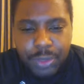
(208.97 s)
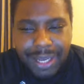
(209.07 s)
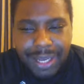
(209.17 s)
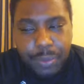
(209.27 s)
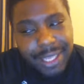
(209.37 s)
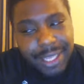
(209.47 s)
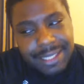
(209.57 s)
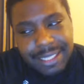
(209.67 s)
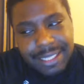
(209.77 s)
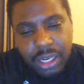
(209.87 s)
and when he gets
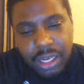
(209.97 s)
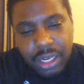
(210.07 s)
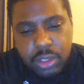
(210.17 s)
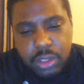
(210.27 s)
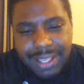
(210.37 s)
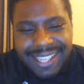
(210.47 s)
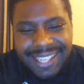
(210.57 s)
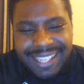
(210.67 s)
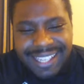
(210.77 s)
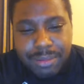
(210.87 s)
in close, he
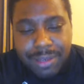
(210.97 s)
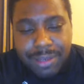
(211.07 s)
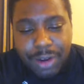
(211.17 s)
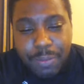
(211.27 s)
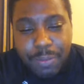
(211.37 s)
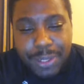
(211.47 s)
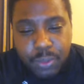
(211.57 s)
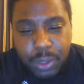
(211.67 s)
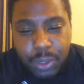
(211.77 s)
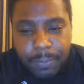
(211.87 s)
leaves himself open as
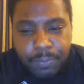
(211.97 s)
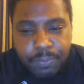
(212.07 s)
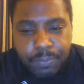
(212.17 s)
well.